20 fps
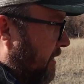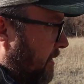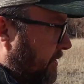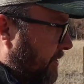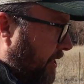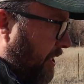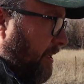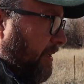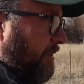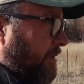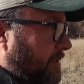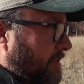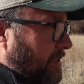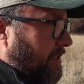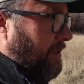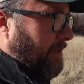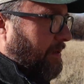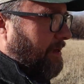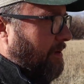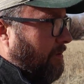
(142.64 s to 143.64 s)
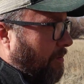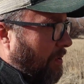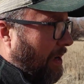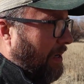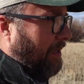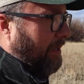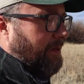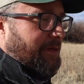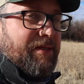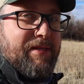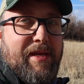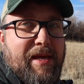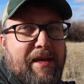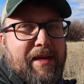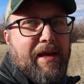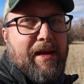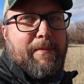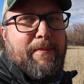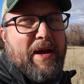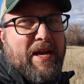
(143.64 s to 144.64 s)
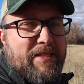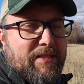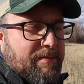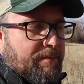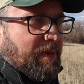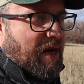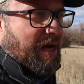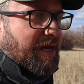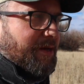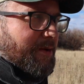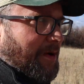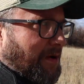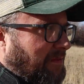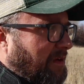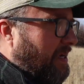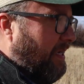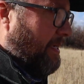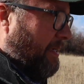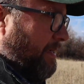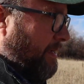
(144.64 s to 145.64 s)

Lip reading: joggers and walkers kind of passing by you every